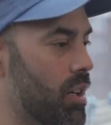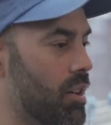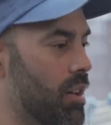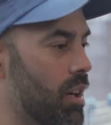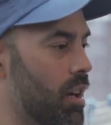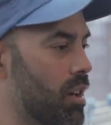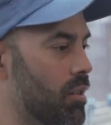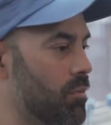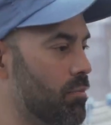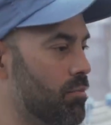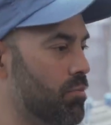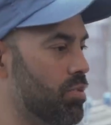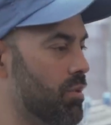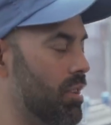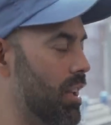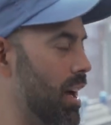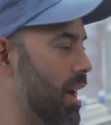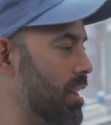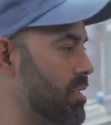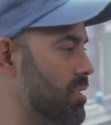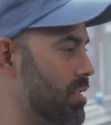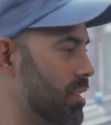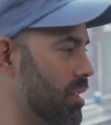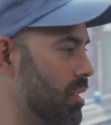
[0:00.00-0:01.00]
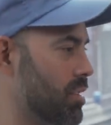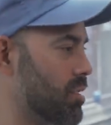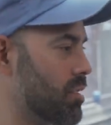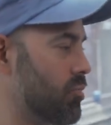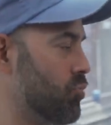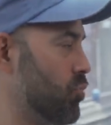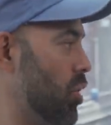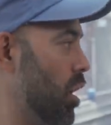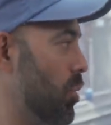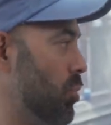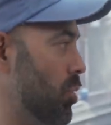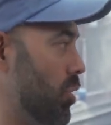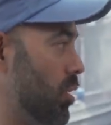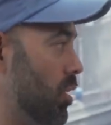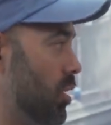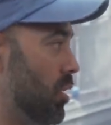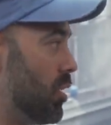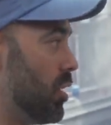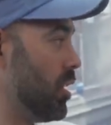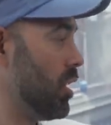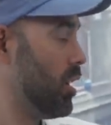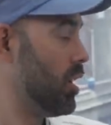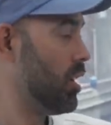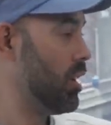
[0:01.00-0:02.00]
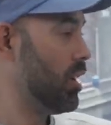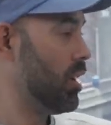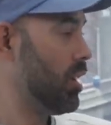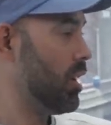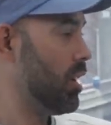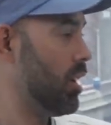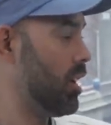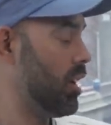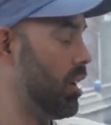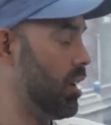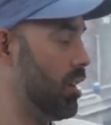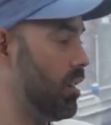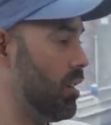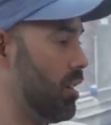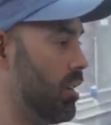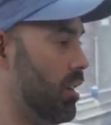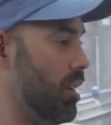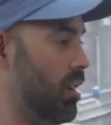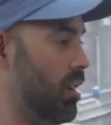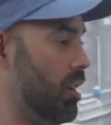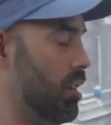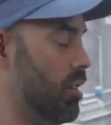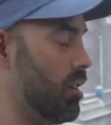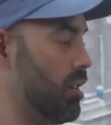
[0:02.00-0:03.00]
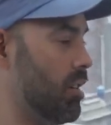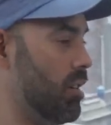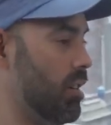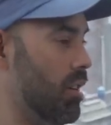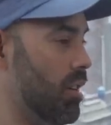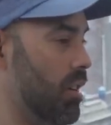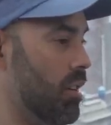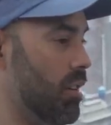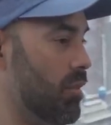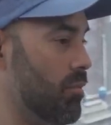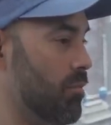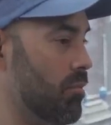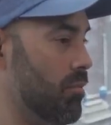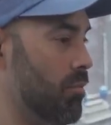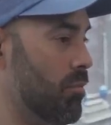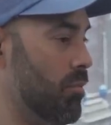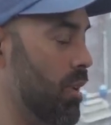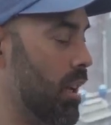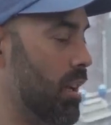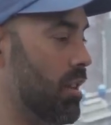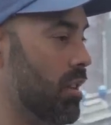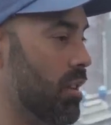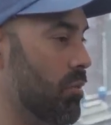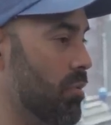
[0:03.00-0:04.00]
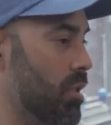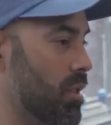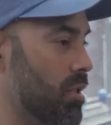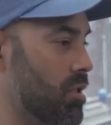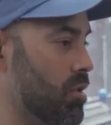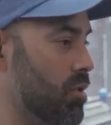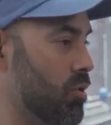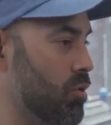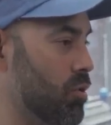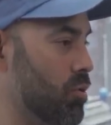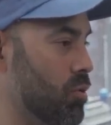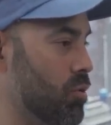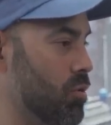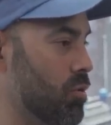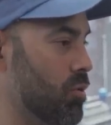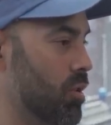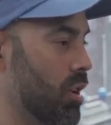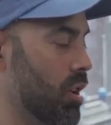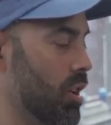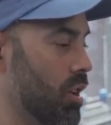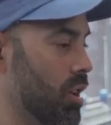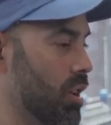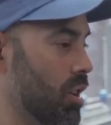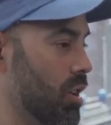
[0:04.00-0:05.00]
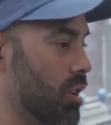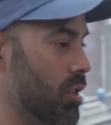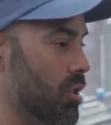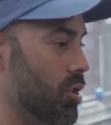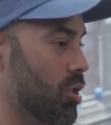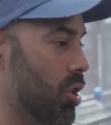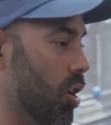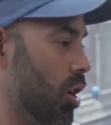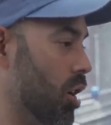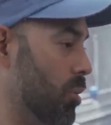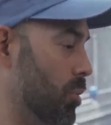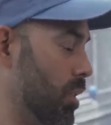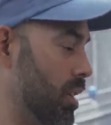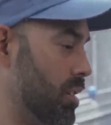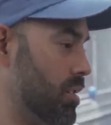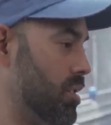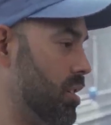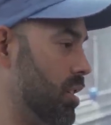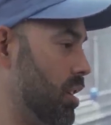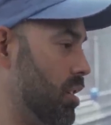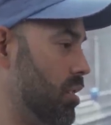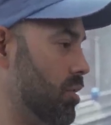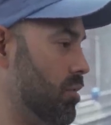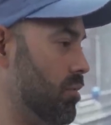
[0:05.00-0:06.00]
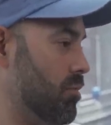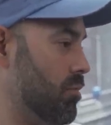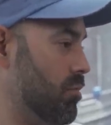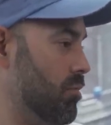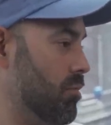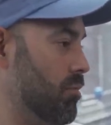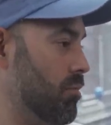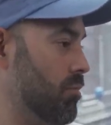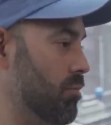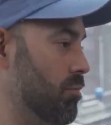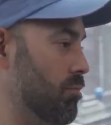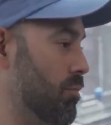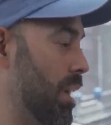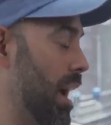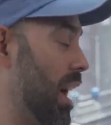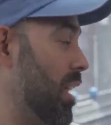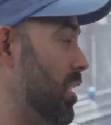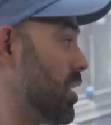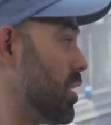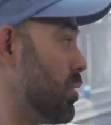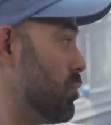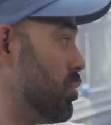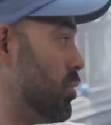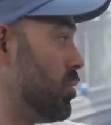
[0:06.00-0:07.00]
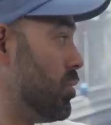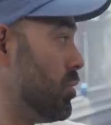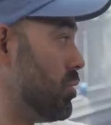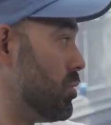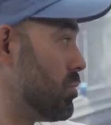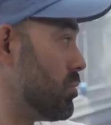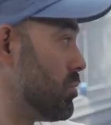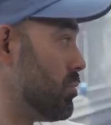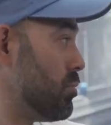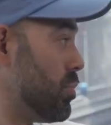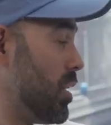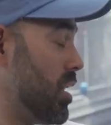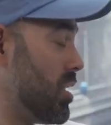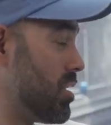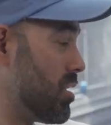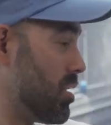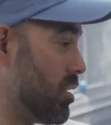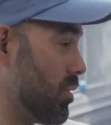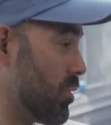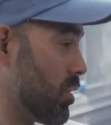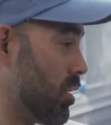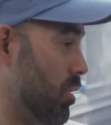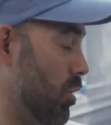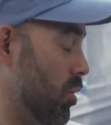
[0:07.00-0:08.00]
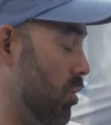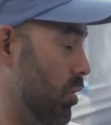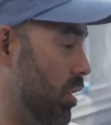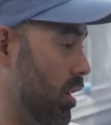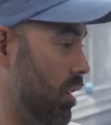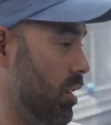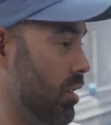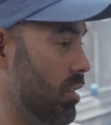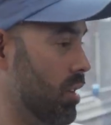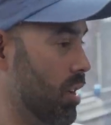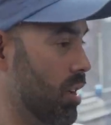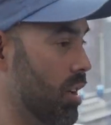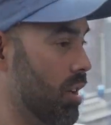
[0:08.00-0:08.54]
down plastics, rubber, and and and make them into garments and malleable pieces of clothing.